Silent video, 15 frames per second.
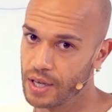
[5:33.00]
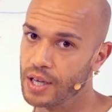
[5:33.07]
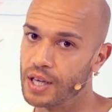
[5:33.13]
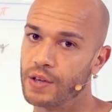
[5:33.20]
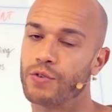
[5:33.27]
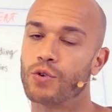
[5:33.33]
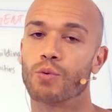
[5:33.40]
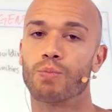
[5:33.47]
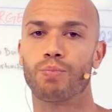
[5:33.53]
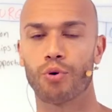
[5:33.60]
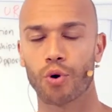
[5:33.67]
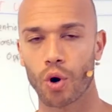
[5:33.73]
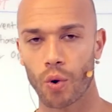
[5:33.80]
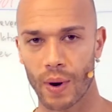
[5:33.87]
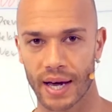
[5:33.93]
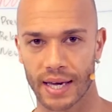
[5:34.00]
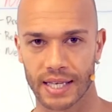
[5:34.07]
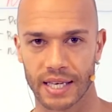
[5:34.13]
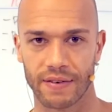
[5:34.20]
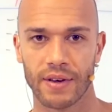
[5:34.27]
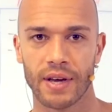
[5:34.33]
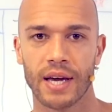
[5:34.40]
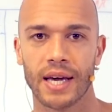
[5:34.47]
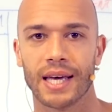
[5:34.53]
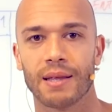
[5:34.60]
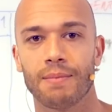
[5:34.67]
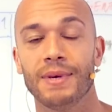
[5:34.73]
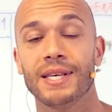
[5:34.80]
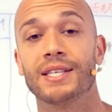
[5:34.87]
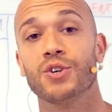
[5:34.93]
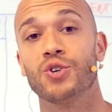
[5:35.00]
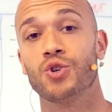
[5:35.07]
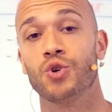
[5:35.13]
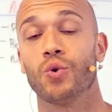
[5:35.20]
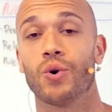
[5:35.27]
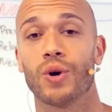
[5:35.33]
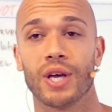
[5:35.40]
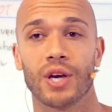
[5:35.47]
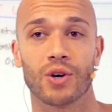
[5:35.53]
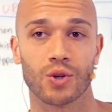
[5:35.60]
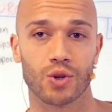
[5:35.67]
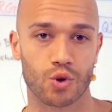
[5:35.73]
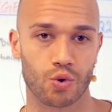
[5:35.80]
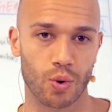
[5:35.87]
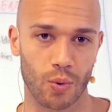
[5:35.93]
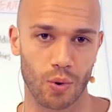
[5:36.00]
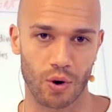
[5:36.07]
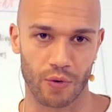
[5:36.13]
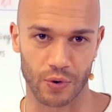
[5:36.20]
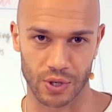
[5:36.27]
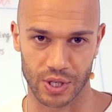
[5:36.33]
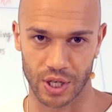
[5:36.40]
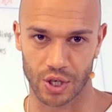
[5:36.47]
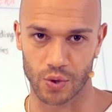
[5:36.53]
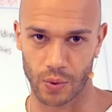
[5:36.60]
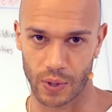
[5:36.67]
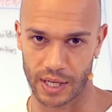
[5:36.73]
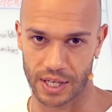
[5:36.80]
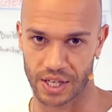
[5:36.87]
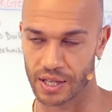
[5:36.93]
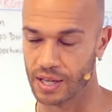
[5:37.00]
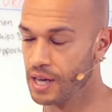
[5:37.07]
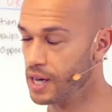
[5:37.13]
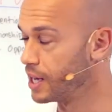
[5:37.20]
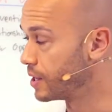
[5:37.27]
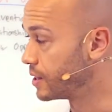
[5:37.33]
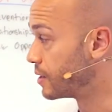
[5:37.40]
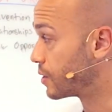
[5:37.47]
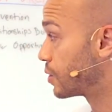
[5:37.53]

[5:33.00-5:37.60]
If you're proactive, it means that you're in control of your situation. The